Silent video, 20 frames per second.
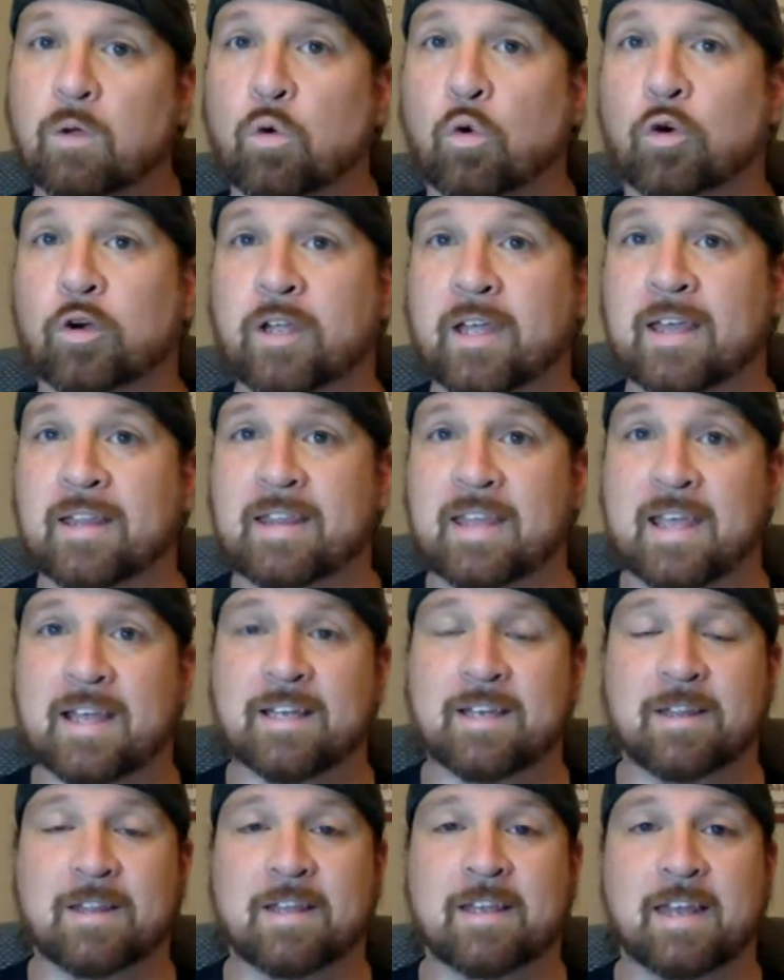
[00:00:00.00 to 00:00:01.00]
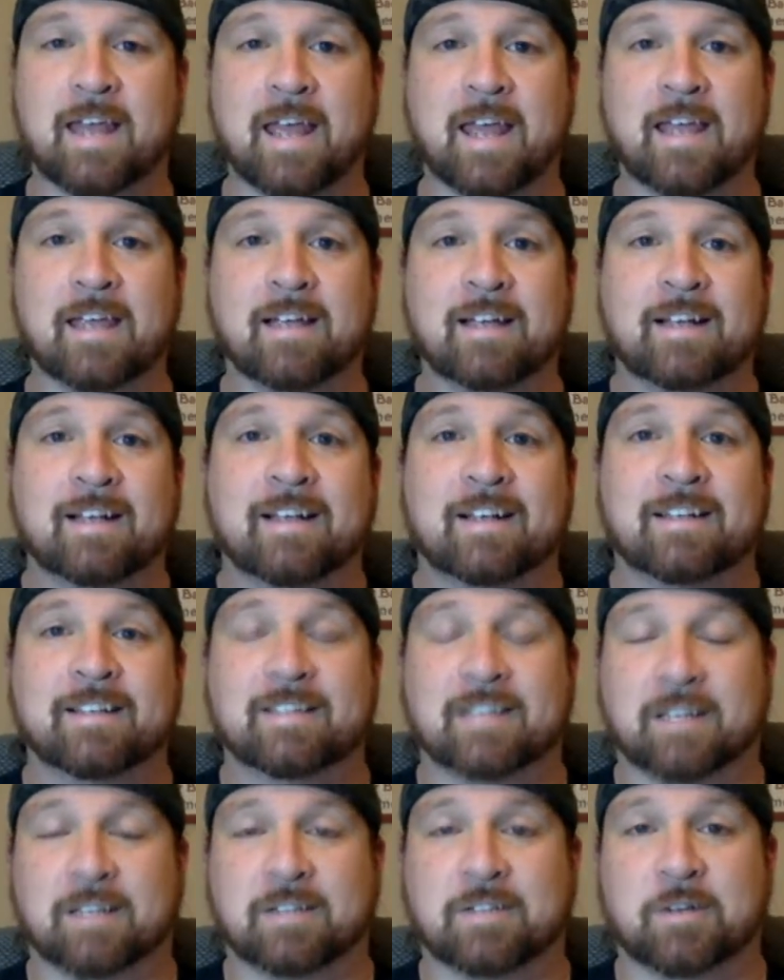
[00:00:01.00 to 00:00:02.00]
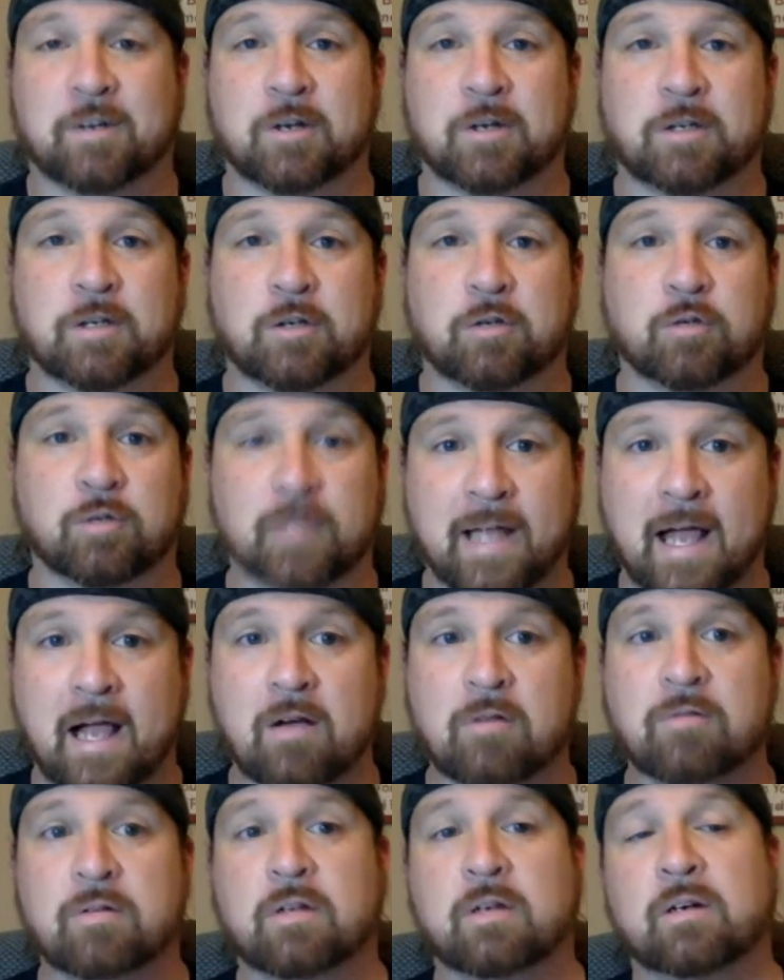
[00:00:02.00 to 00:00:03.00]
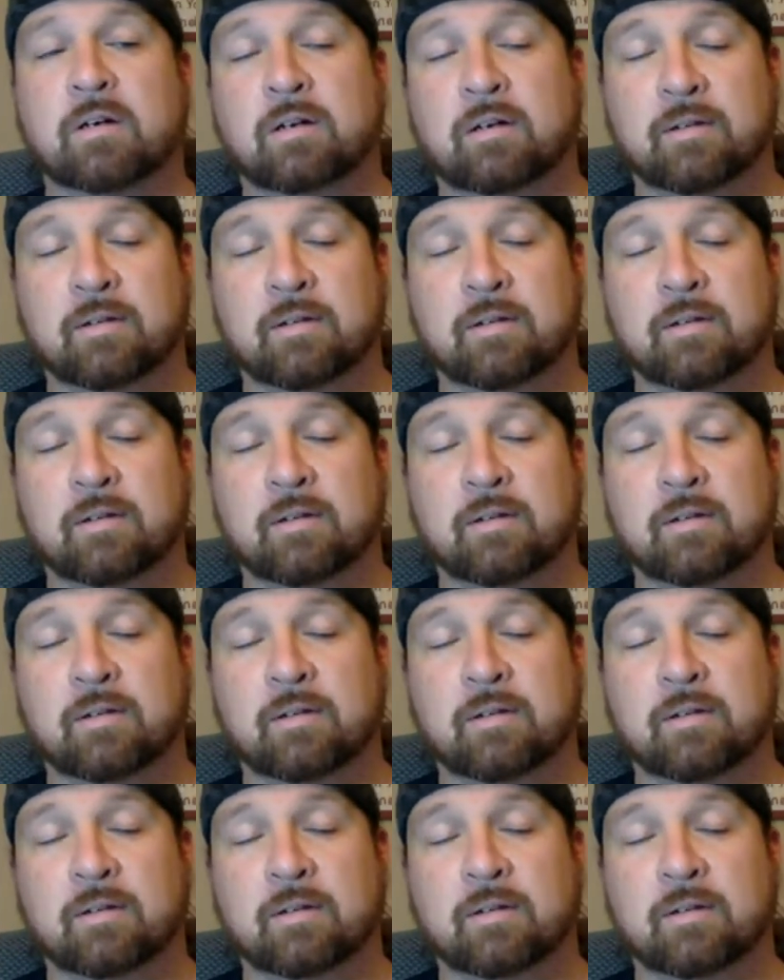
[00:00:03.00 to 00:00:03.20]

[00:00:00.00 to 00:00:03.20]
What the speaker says: Or again, the end of the day, sun's starting to go down.